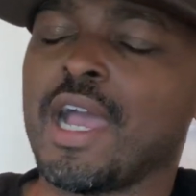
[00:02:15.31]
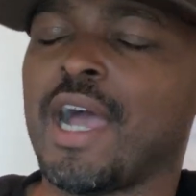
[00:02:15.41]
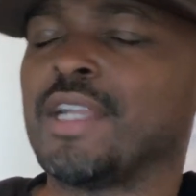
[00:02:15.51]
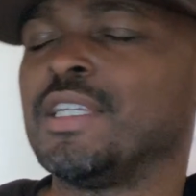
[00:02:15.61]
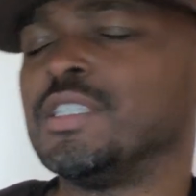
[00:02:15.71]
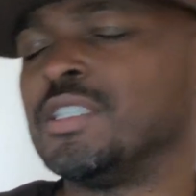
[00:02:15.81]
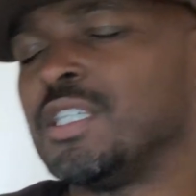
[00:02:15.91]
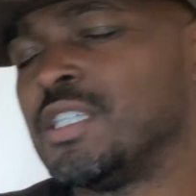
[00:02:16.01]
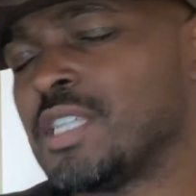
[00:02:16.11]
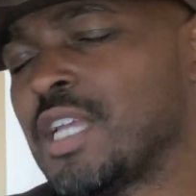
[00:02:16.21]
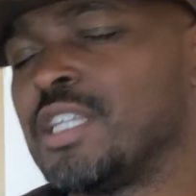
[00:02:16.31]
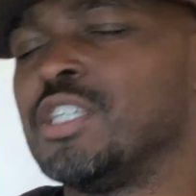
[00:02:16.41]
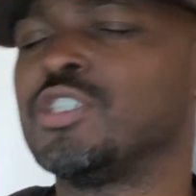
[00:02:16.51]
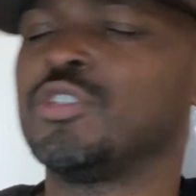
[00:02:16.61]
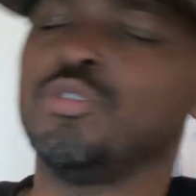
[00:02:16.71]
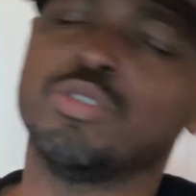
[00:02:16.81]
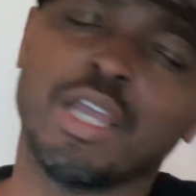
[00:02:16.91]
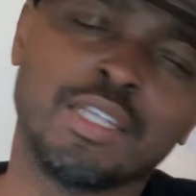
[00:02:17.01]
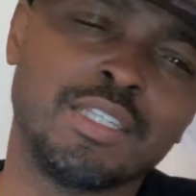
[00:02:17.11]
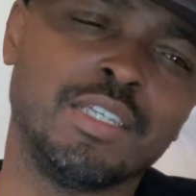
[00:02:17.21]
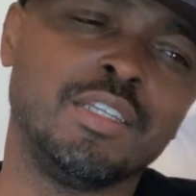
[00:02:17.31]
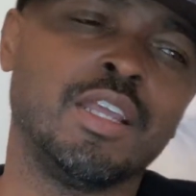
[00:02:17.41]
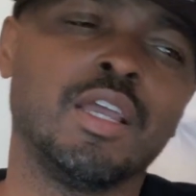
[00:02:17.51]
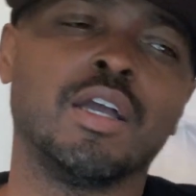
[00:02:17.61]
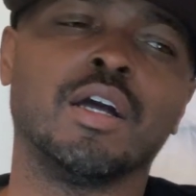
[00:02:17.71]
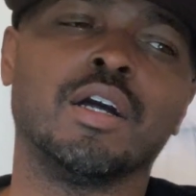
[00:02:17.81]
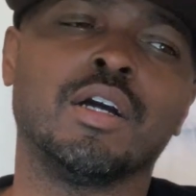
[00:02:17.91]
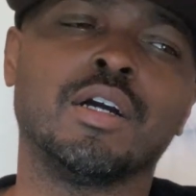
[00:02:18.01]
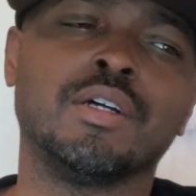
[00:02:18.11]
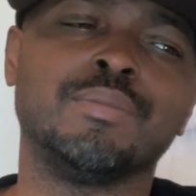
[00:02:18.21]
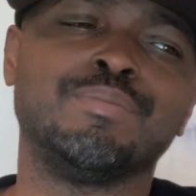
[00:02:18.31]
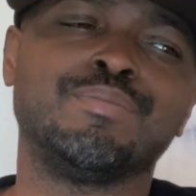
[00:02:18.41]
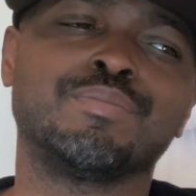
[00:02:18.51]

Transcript: I need jeans. I need shoes. I need to